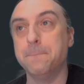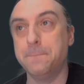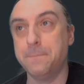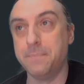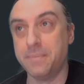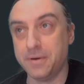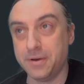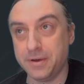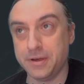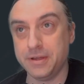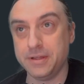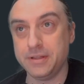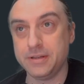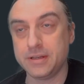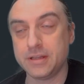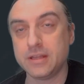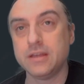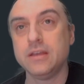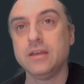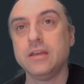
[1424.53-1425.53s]
But
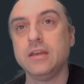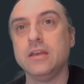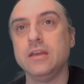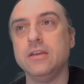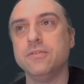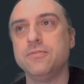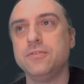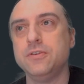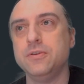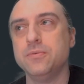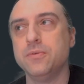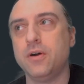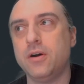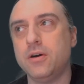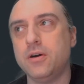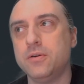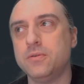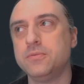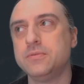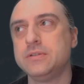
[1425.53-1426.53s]
if you
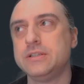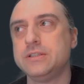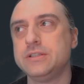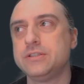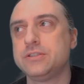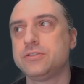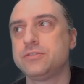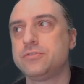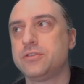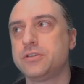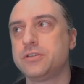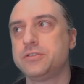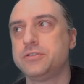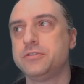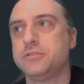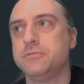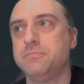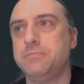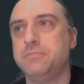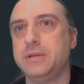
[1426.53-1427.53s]
always
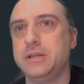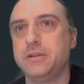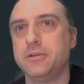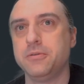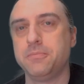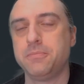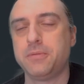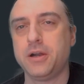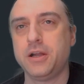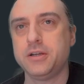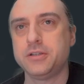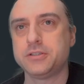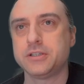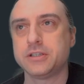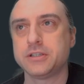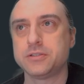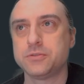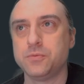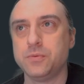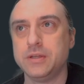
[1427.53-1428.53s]
structure bigger
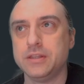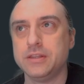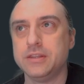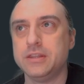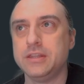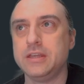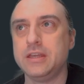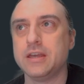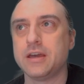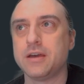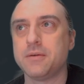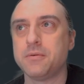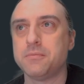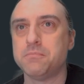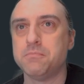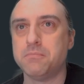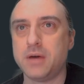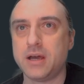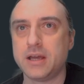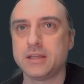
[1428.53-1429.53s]
projects with the
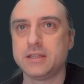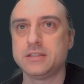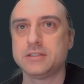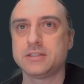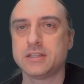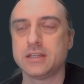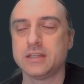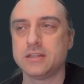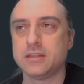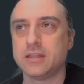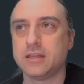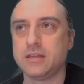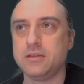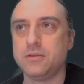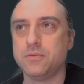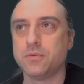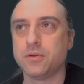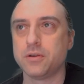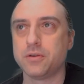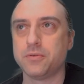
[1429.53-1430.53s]
mindset that
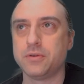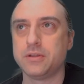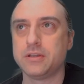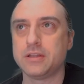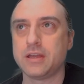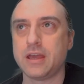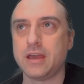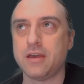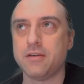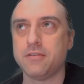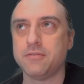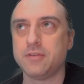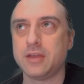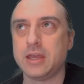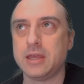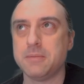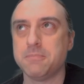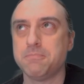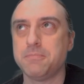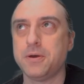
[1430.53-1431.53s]
you are going to have
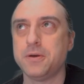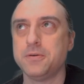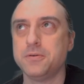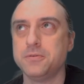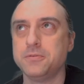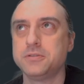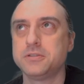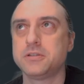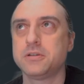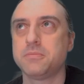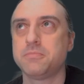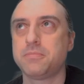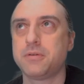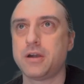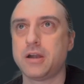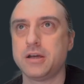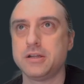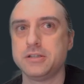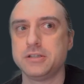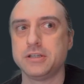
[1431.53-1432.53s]
a
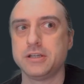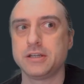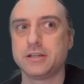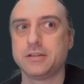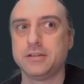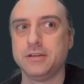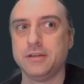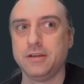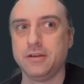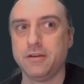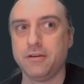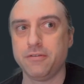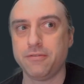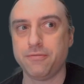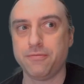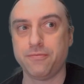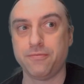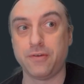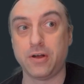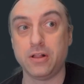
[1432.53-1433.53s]
post-project
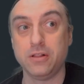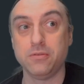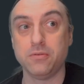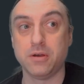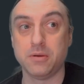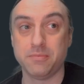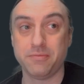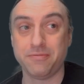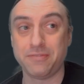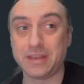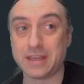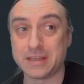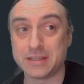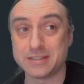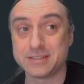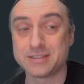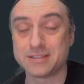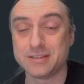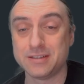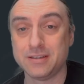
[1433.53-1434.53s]
follow-up
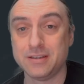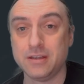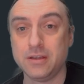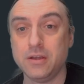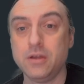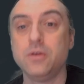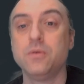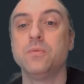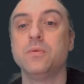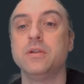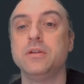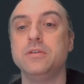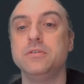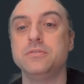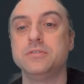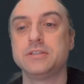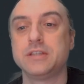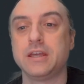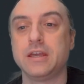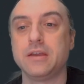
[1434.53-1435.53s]
phase where you
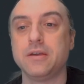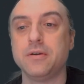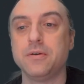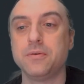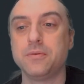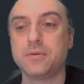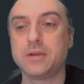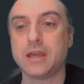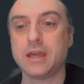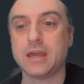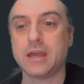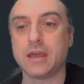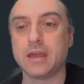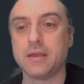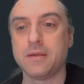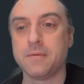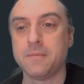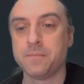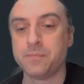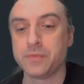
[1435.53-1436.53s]
say,
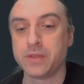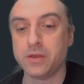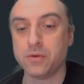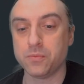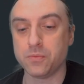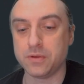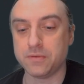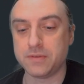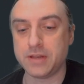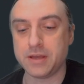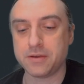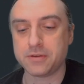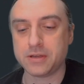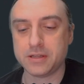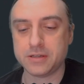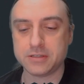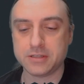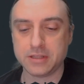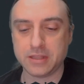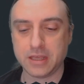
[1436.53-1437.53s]
okay, we've now
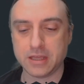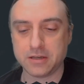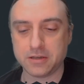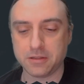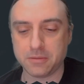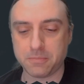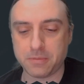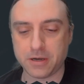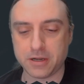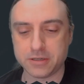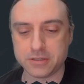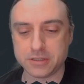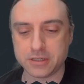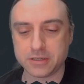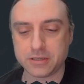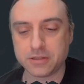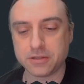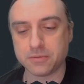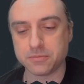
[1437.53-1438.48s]
gotten to the end of the project.